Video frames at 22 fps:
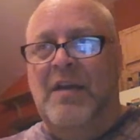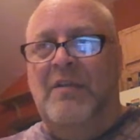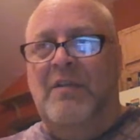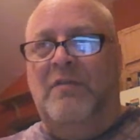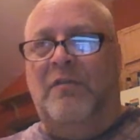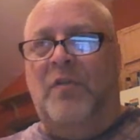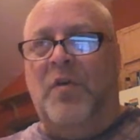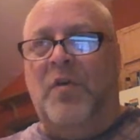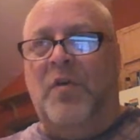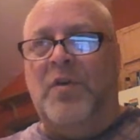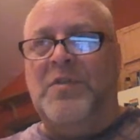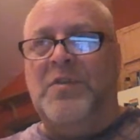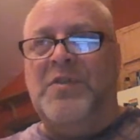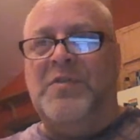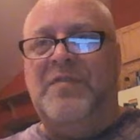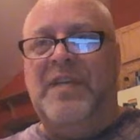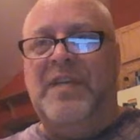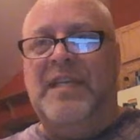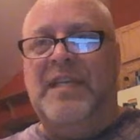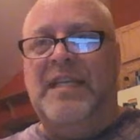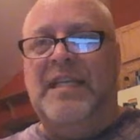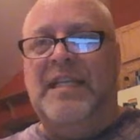force
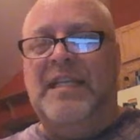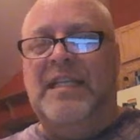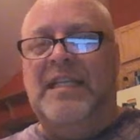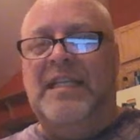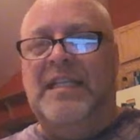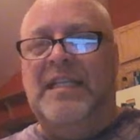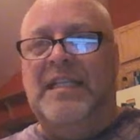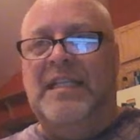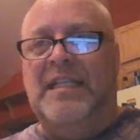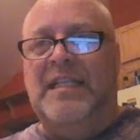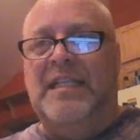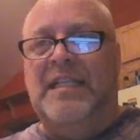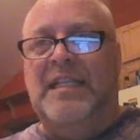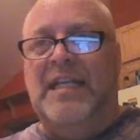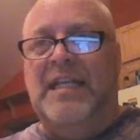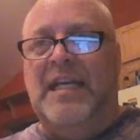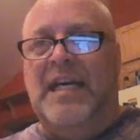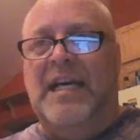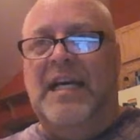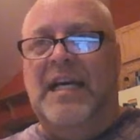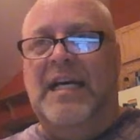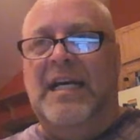feed it
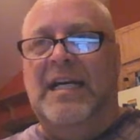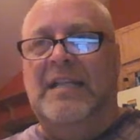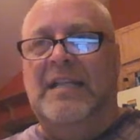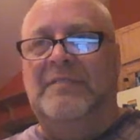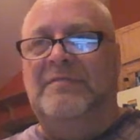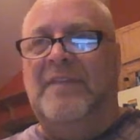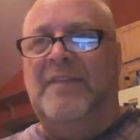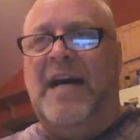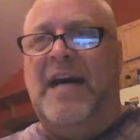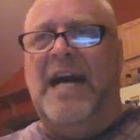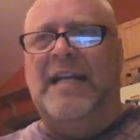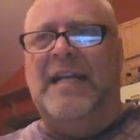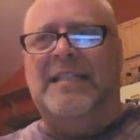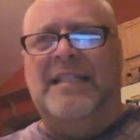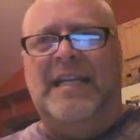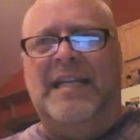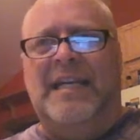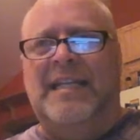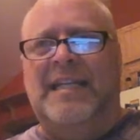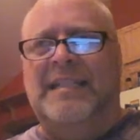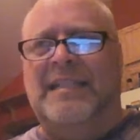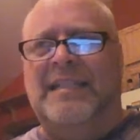
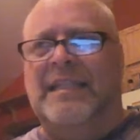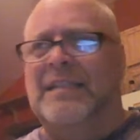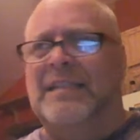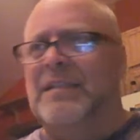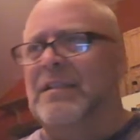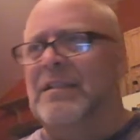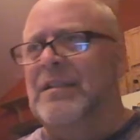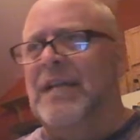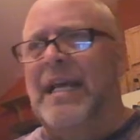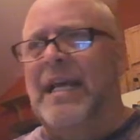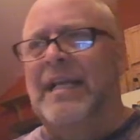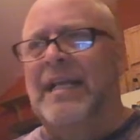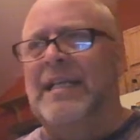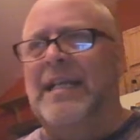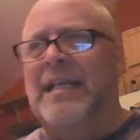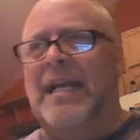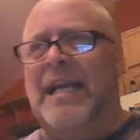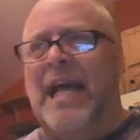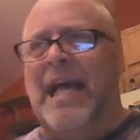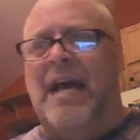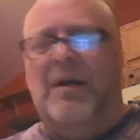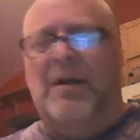vodka, I think, or any
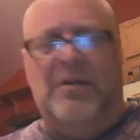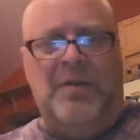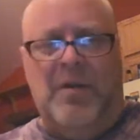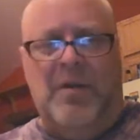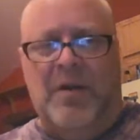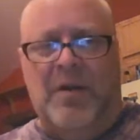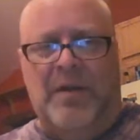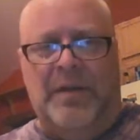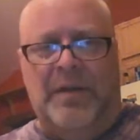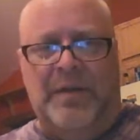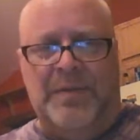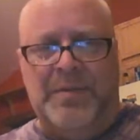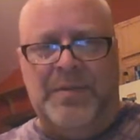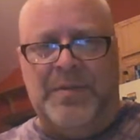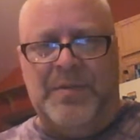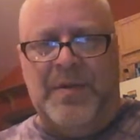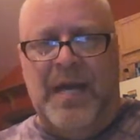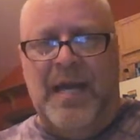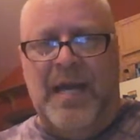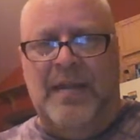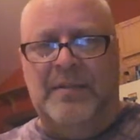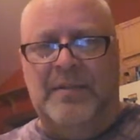kind of alcohol that was
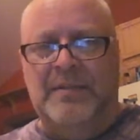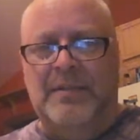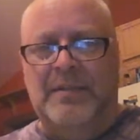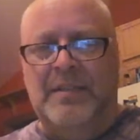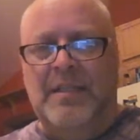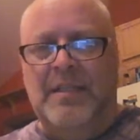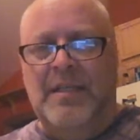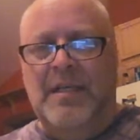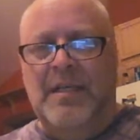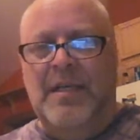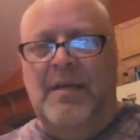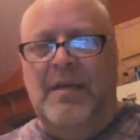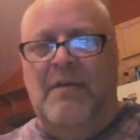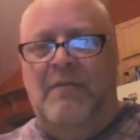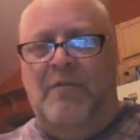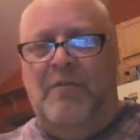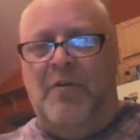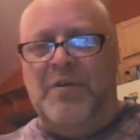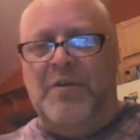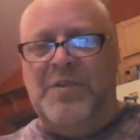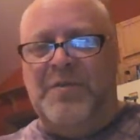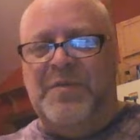around.
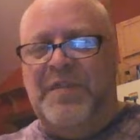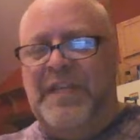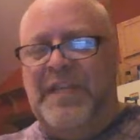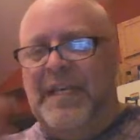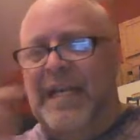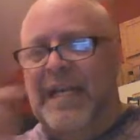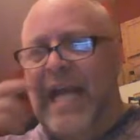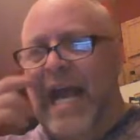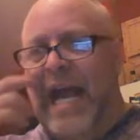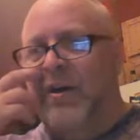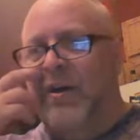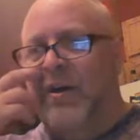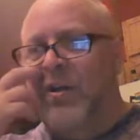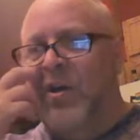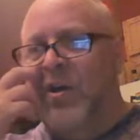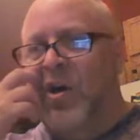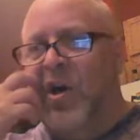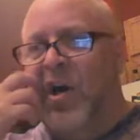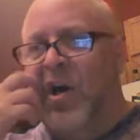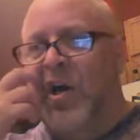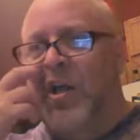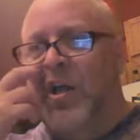Force feed it
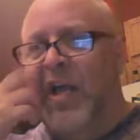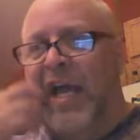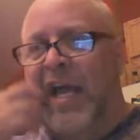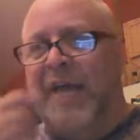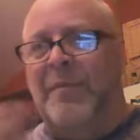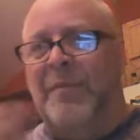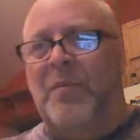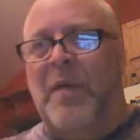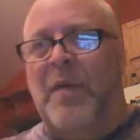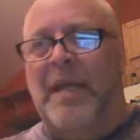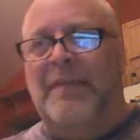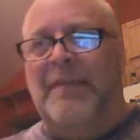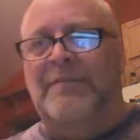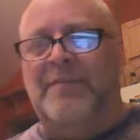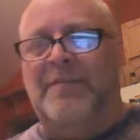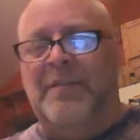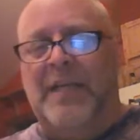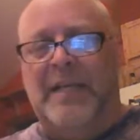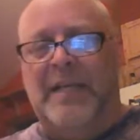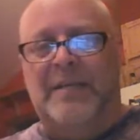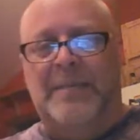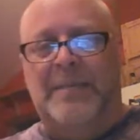alcohol and wait for
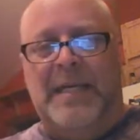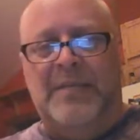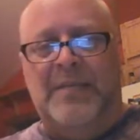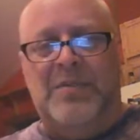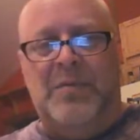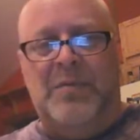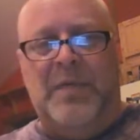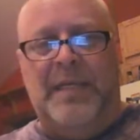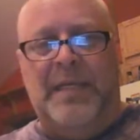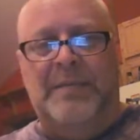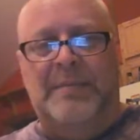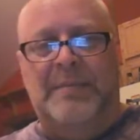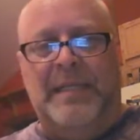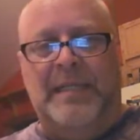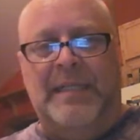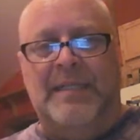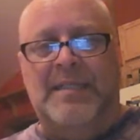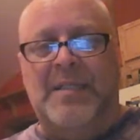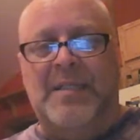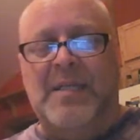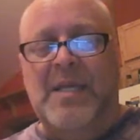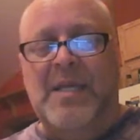like about 20
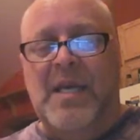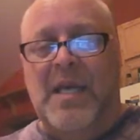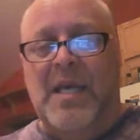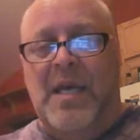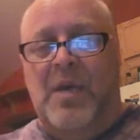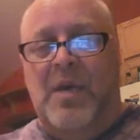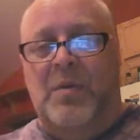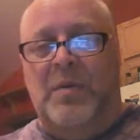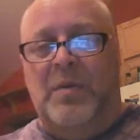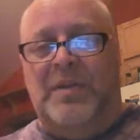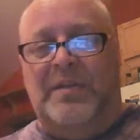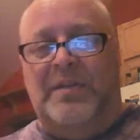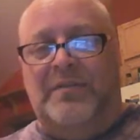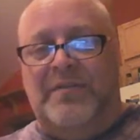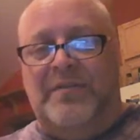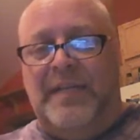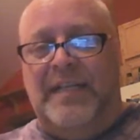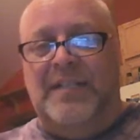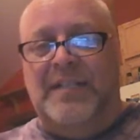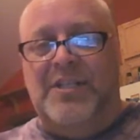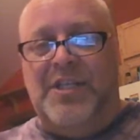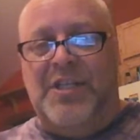minutes with the
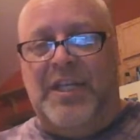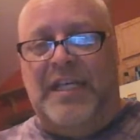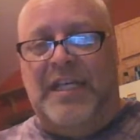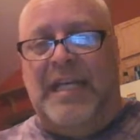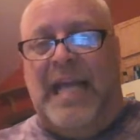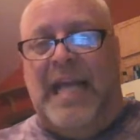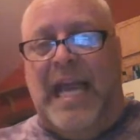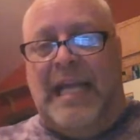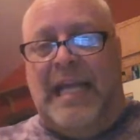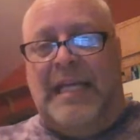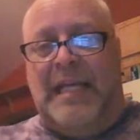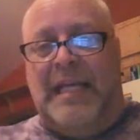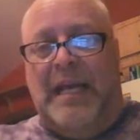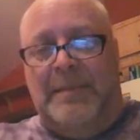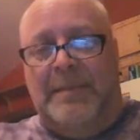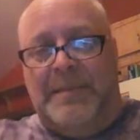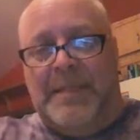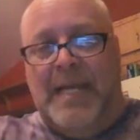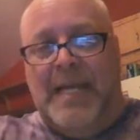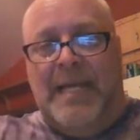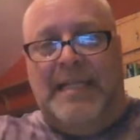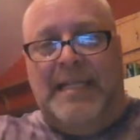freaking chicken hanging
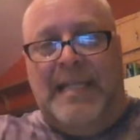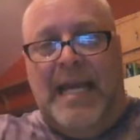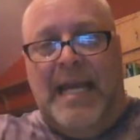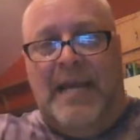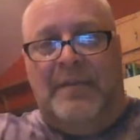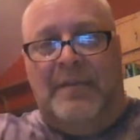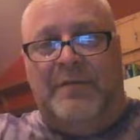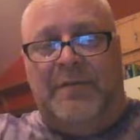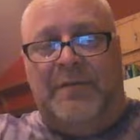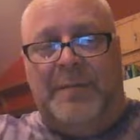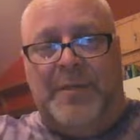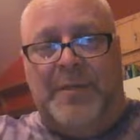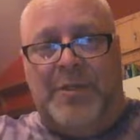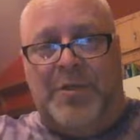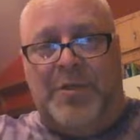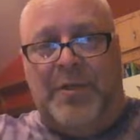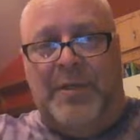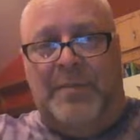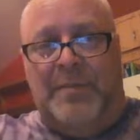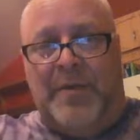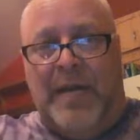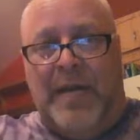upside down from a
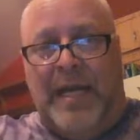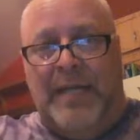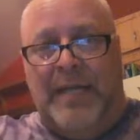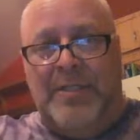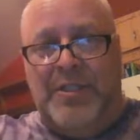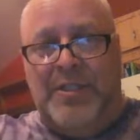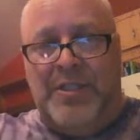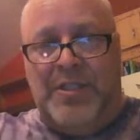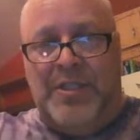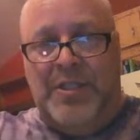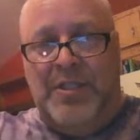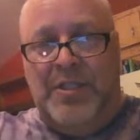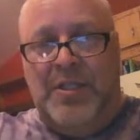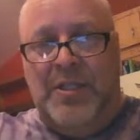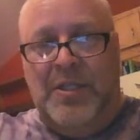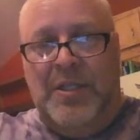tree branch.